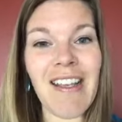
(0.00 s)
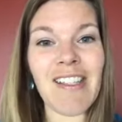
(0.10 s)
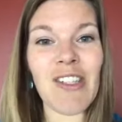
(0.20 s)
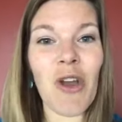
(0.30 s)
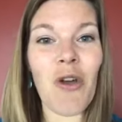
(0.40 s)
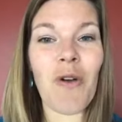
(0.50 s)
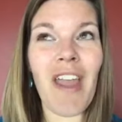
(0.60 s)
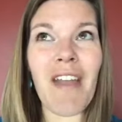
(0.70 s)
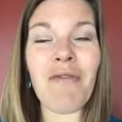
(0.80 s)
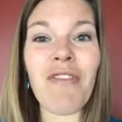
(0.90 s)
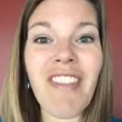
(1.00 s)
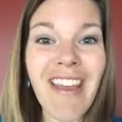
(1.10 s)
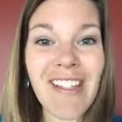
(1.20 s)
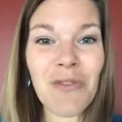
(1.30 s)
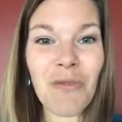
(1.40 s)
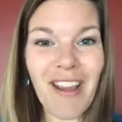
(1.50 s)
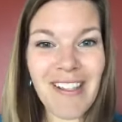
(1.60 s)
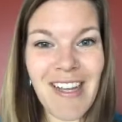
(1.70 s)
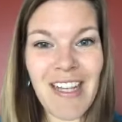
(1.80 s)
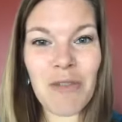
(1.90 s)
So if this
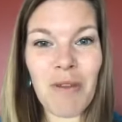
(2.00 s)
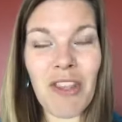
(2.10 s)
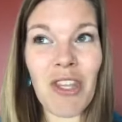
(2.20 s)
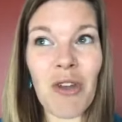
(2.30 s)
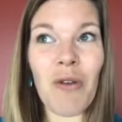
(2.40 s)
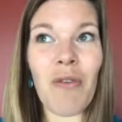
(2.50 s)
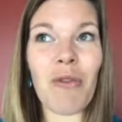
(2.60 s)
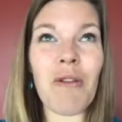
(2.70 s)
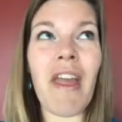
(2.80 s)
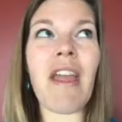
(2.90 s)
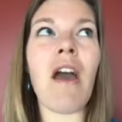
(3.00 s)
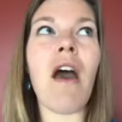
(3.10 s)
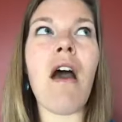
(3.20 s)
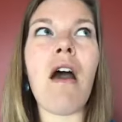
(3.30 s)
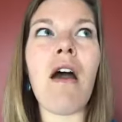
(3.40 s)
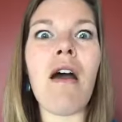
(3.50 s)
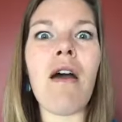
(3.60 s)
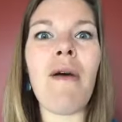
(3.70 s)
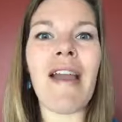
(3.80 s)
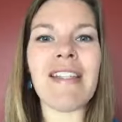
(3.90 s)
resonates with you, if you're like,
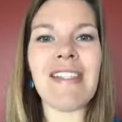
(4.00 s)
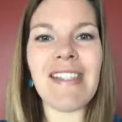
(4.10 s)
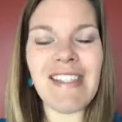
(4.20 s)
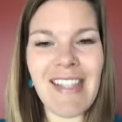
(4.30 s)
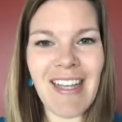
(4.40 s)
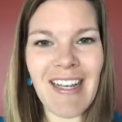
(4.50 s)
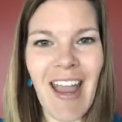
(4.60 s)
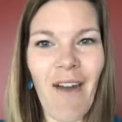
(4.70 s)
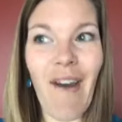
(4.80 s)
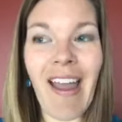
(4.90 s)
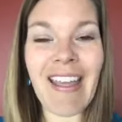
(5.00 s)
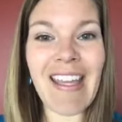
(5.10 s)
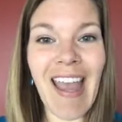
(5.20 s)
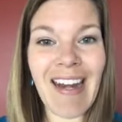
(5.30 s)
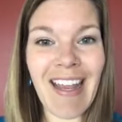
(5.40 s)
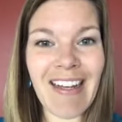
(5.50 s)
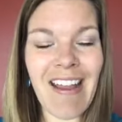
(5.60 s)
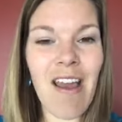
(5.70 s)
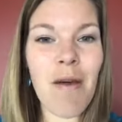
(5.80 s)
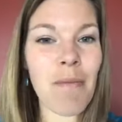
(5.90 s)
oh, I see it now, I get it,
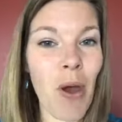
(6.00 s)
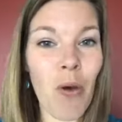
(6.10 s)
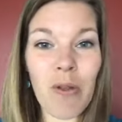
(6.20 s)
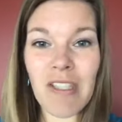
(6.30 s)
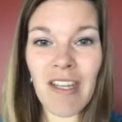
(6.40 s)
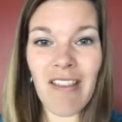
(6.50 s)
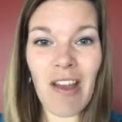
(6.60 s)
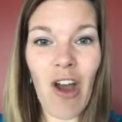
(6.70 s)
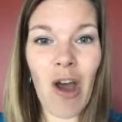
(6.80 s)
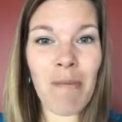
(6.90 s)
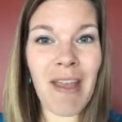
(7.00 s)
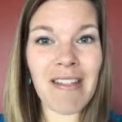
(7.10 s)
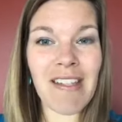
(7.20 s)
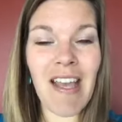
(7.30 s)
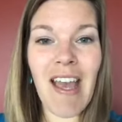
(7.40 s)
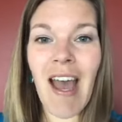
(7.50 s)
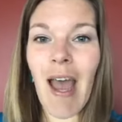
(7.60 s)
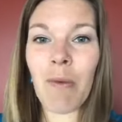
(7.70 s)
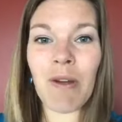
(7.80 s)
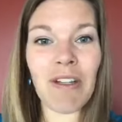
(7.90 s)
post in the comments.
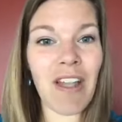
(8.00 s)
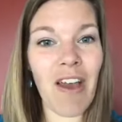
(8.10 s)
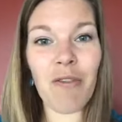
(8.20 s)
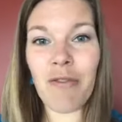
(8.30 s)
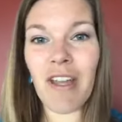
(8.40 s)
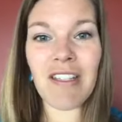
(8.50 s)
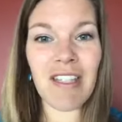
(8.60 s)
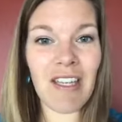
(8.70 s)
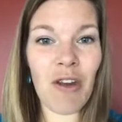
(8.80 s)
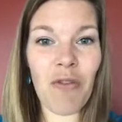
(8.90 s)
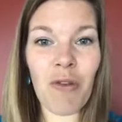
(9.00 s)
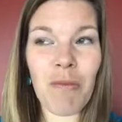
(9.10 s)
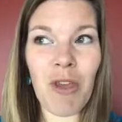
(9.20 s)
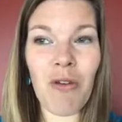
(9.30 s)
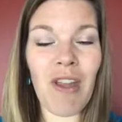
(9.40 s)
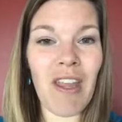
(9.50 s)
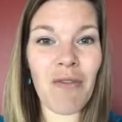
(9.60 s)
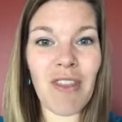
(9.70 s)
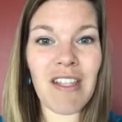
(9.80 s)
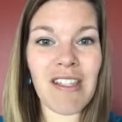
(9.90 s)
I would love to hear from you
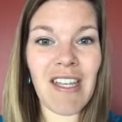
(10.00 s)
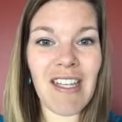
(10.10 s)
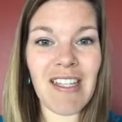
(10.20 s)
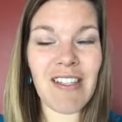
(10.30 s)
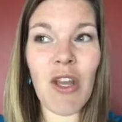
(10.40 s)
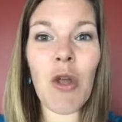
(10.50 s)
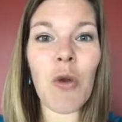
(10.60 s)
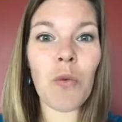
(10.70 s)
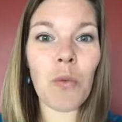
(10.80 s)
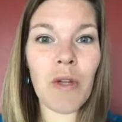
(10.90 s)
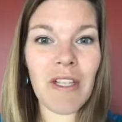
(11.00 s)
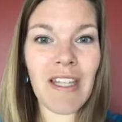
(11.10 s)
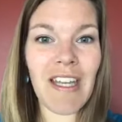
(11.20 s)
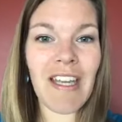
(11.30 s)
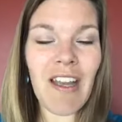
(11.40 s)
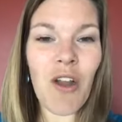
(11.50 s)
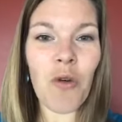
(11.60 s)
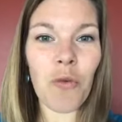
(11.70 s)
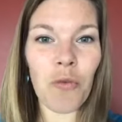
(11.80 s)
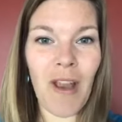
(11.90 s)
if this is really
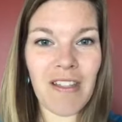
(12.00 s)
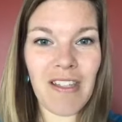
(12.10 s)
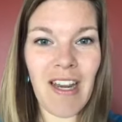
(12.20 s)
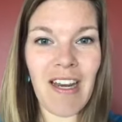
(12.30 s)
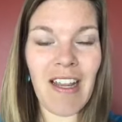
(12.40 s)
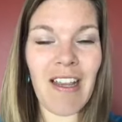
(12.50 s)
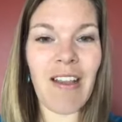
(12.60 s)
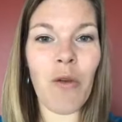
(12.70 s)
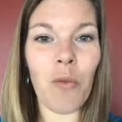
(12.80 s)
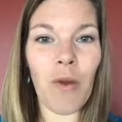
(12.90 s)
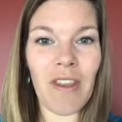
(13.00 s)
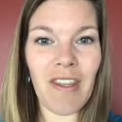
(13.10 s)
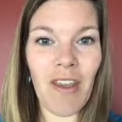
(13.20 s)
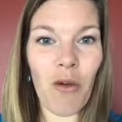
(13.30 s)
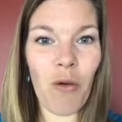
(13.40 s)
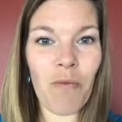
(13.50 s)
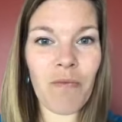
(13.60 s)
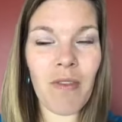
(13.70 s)
resonating with you.